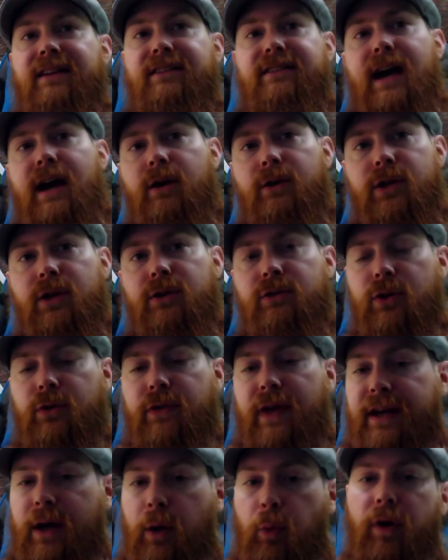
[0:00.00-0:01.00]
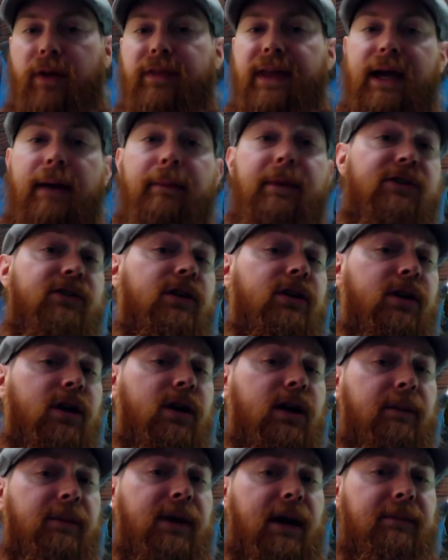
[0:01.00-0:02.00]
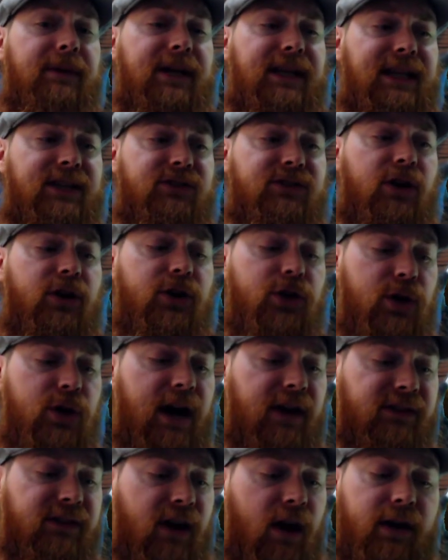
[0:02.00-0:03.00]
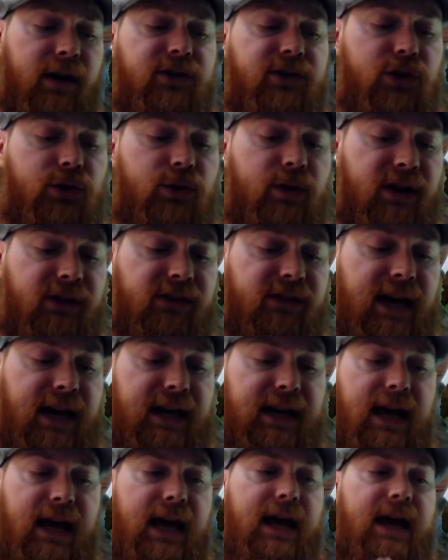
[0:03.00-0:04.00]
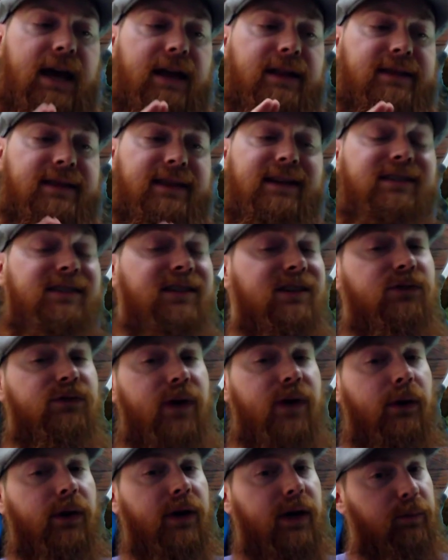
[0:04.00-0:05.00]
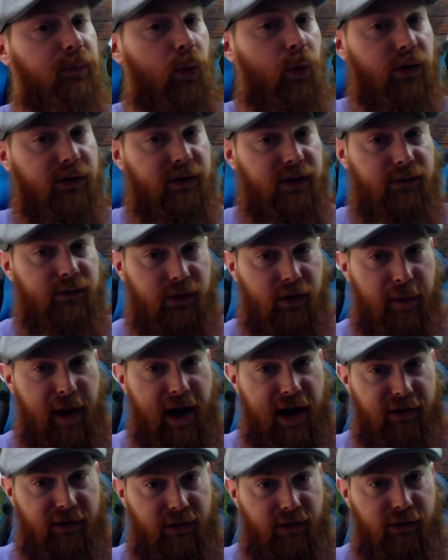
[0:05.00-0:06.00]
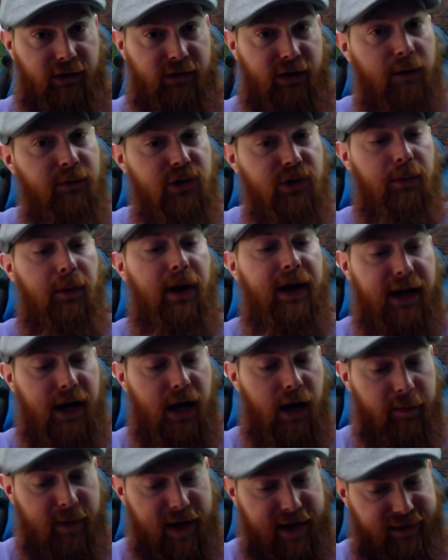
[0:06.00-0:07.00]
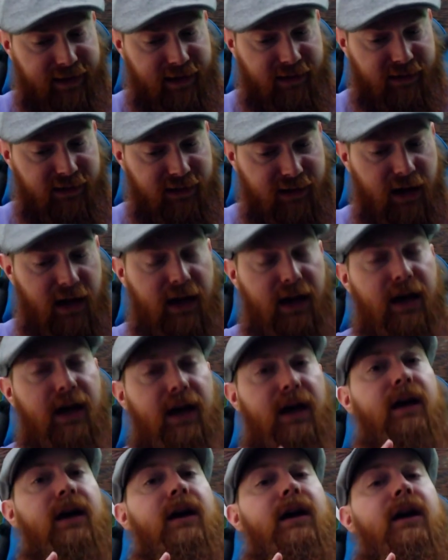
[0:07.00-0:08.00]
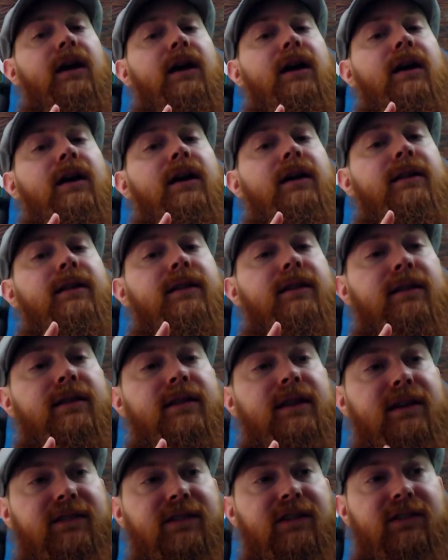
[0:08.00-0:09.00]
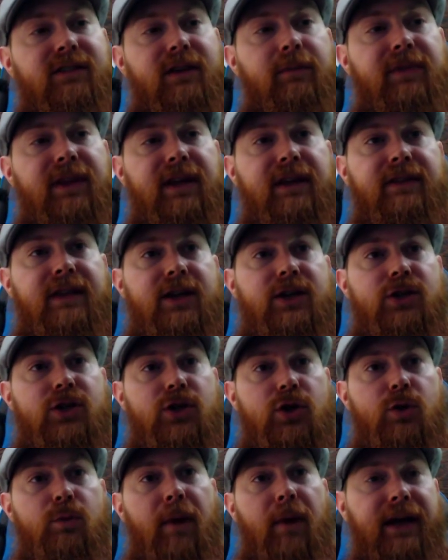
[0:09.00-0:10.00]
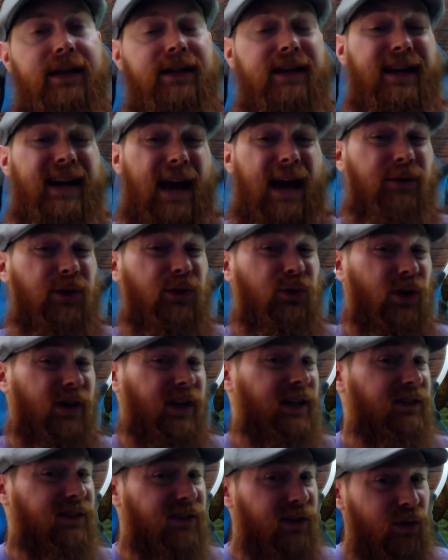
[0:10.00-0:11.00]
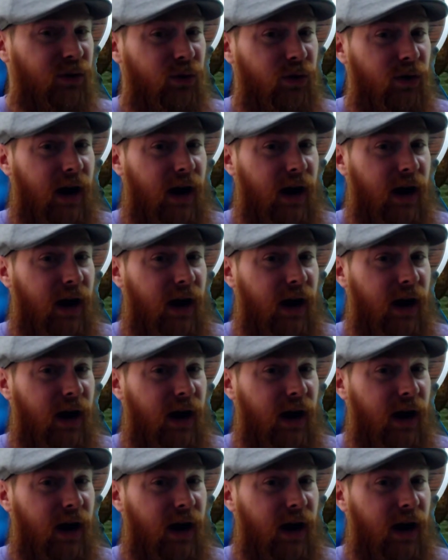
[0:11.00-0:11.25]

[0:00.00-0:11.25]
is how you do that. Now, one thing I'm going to turn on, I'm going to turn you guys onto is that this is very important information. Subs, you might care about this. This is something that you might not ever run into.